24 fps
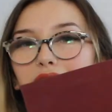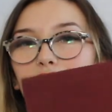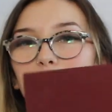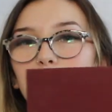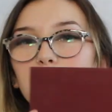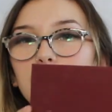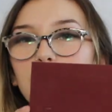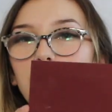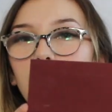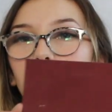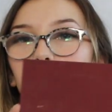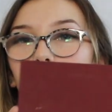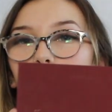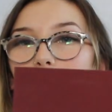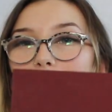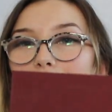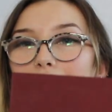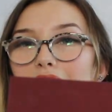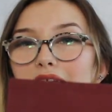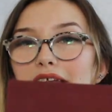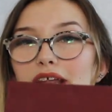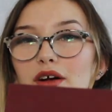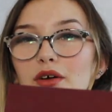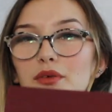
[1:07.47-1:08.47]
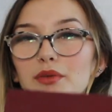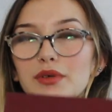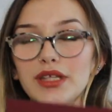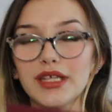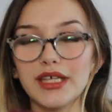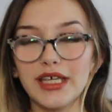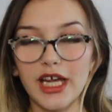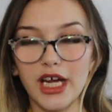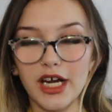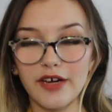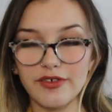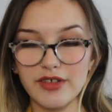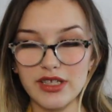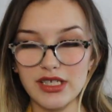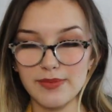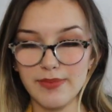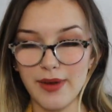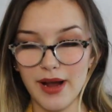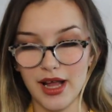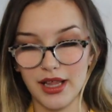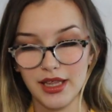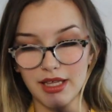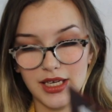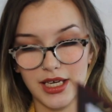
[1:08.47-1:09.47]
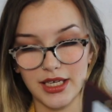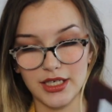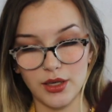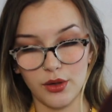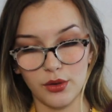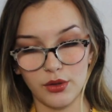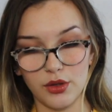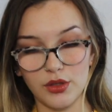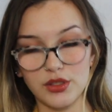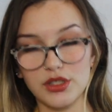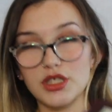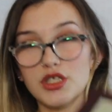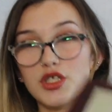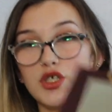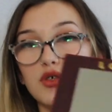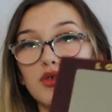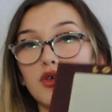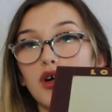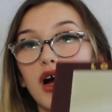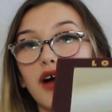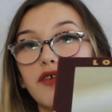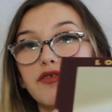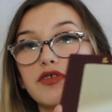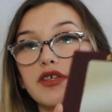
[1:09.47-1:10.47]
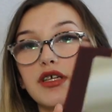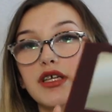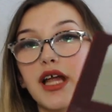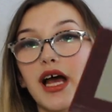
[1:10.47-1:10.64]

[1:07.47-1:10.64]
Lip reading: I don't know. I don't really care for this palette. I don't use it too often.